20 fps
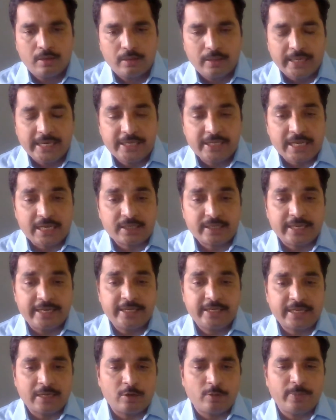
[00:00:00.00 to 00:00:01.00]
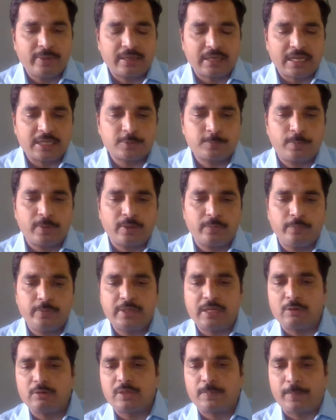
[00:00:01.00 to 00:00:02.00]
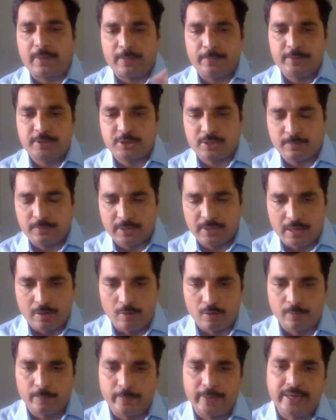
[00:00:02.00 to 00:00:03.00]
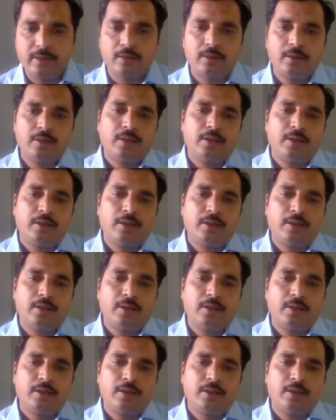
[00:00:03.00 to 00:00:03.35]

it cannot be transferred without the permission of the government,